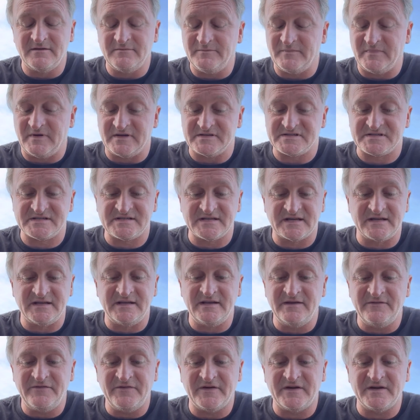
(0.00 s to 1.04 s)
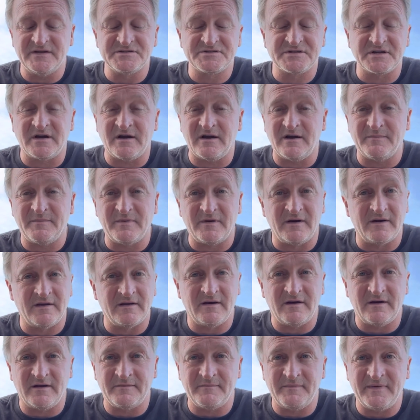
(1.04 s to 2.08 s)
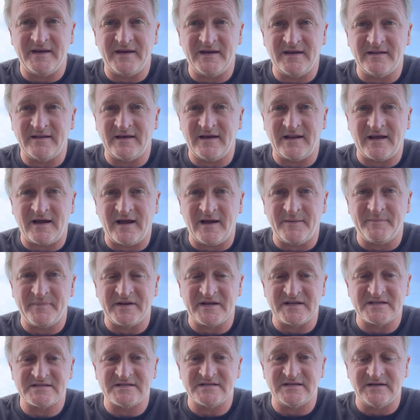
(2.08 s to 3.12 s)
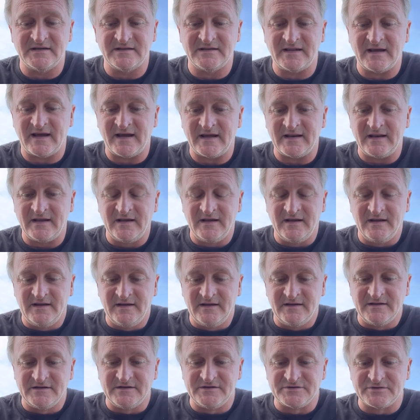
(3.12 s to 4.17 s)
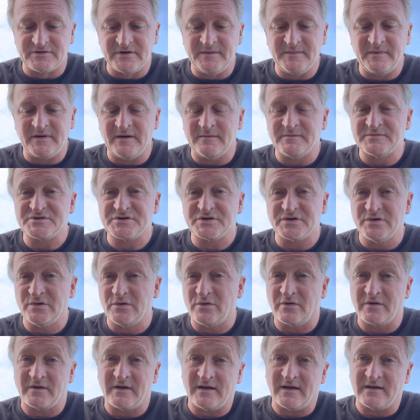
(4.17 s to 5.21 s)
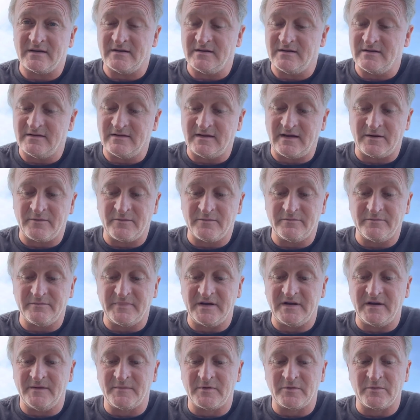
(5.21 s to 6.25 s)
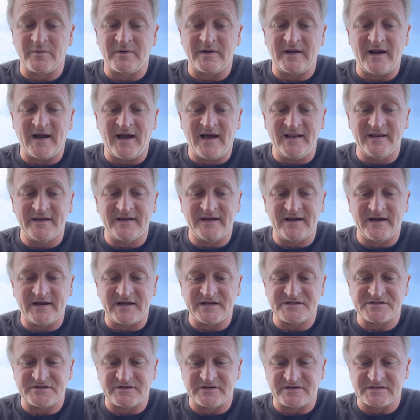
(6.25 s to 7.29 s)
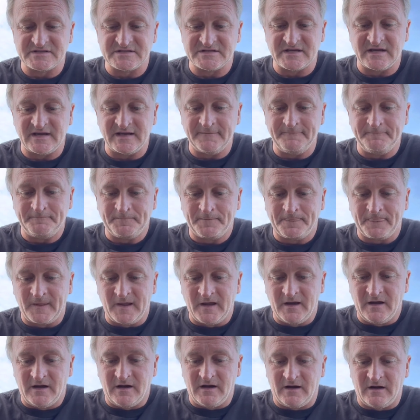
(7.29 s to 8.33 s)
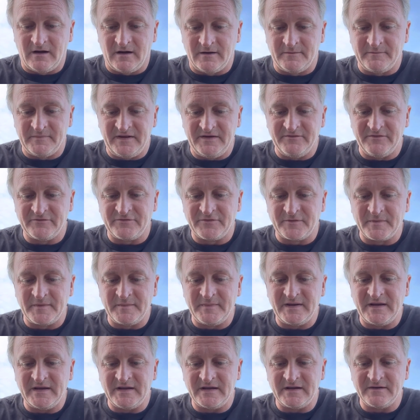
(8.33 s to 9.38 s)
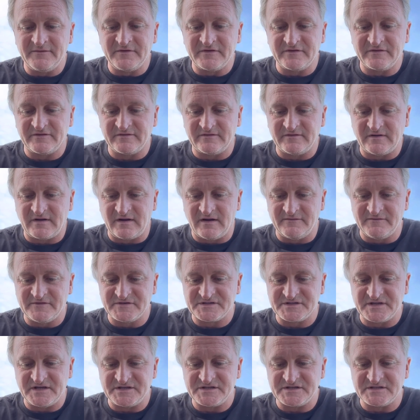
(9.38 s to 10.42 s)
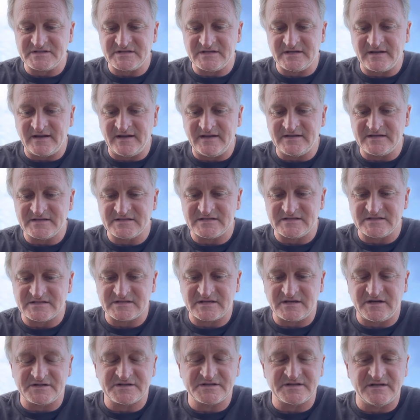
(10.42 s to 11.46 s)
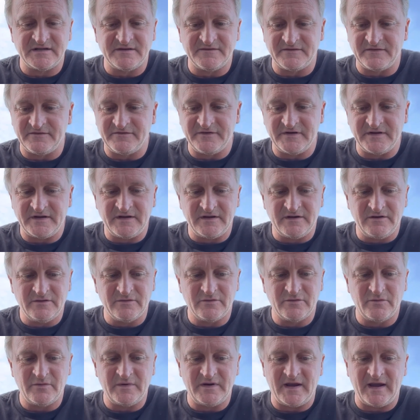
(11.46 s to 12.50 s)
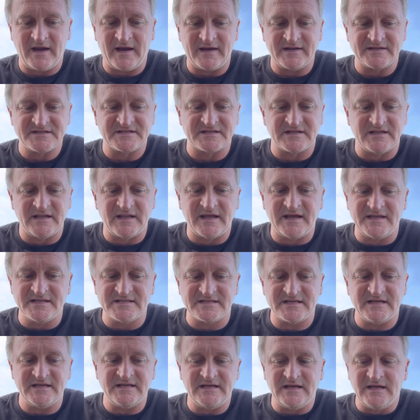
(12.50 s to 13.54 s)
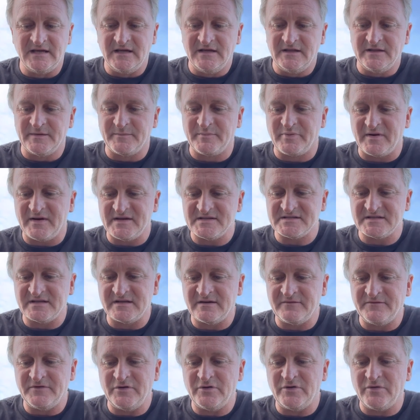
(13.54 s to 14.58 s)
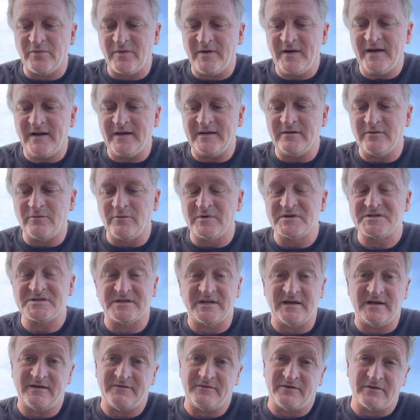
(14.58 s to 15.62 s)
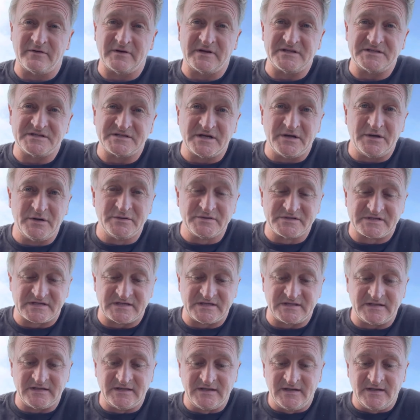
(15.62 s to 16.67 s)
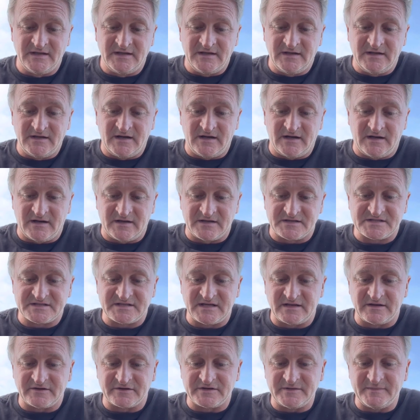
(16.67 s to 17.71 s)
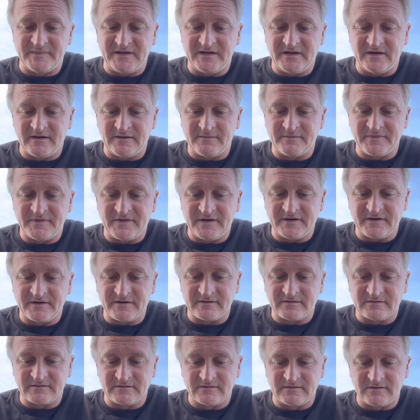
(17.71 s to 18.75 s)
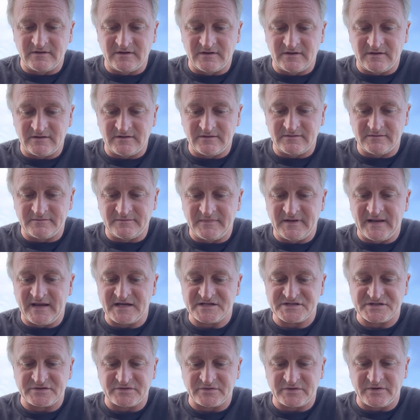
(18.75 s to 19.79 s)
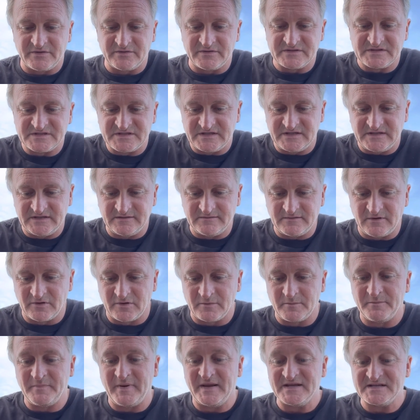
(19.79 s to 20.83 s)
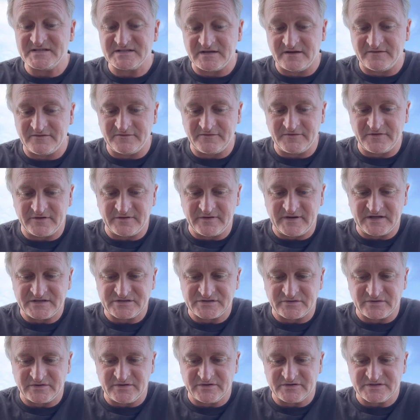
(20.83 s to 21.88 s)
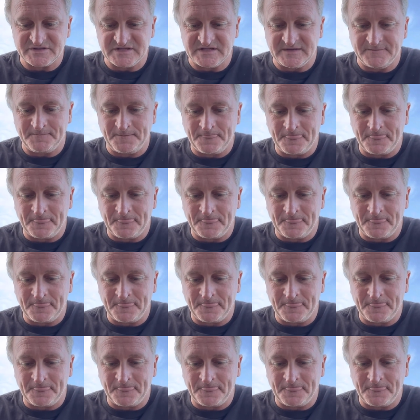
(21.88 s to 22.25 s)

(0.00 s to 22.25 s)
a significant job on making that happen and seeing that dream come true, or that become a reality, I guess you can say. Even from the beginning of this conversation tonight, this discussion, even the video, we had Zelensky, the president of Ukraine, which they have already chosen Stellar to become their national currency, or based off of their national currency.